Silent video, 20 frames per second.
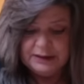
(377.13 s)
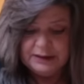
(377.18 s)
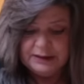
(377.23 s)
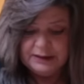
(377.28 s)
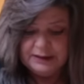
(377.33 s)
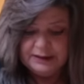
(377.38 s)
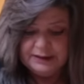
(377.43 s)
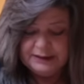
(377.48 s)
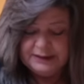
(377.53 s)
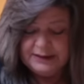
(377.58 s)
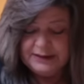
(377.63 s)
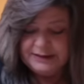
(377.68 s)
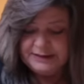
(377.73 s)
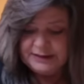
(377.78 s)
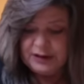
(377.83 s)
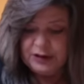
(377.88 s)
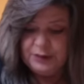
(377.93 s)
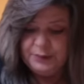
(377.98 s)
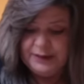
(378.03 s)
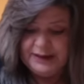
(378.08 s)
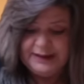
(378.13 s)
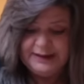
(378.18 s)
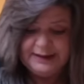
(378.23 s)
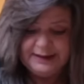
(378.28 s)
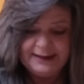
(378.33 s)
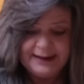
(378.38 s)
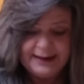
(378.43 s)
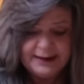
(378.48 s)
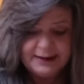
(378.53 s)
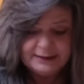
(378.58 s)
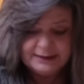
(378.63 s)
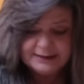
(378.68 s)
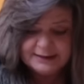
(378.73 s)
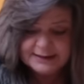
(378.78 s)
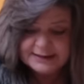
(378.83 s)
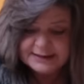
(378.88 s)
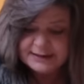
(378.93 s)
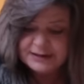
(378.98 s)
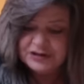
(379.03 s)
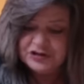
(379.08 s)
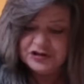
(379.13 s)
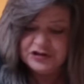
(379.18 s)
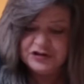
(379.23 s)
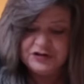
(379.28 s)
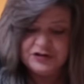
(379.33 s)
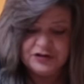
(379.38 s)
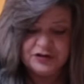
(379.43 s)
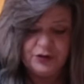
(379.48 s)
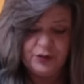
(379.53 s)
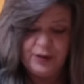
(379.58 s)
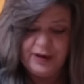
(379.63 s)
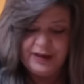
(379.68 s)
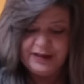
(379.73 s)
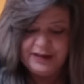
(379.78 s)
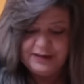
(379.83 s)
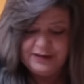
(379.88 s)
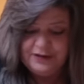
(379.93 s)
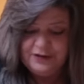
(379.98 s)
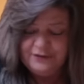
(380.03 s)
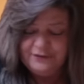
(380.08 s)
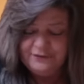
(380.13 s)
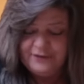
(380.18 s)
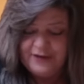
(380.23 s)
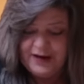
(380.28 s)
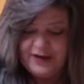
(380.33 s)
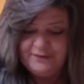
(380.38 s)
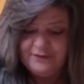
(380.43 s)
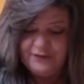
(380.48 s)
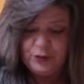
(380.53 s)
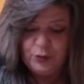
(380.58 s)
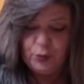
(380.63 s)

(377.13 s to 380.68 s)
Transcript: these could be legal decisions going in your favor,